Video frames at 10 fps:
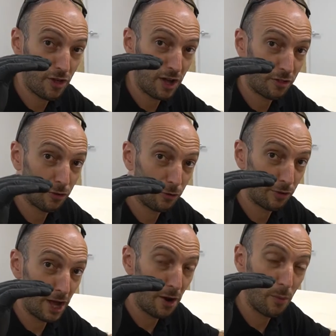that tool
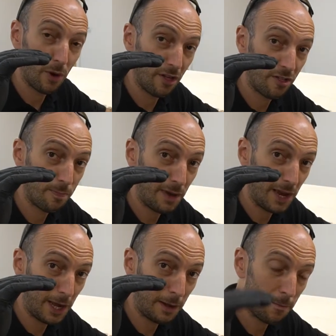down when it's
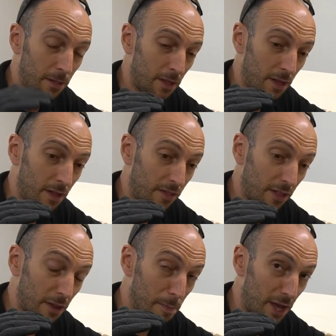spinning
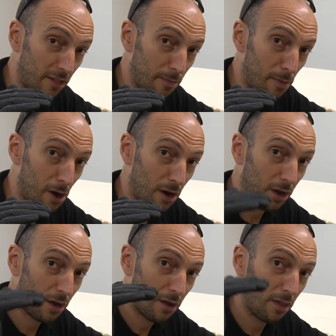until it makes a mark,
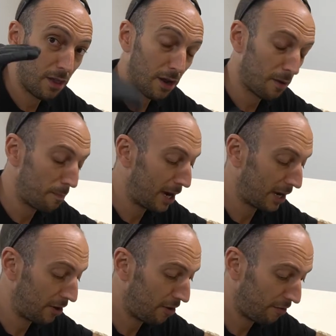and then I can
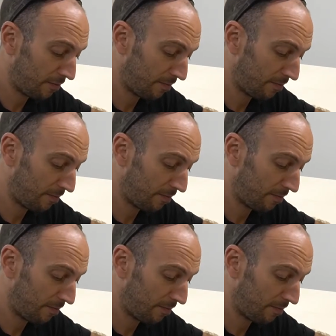back it off.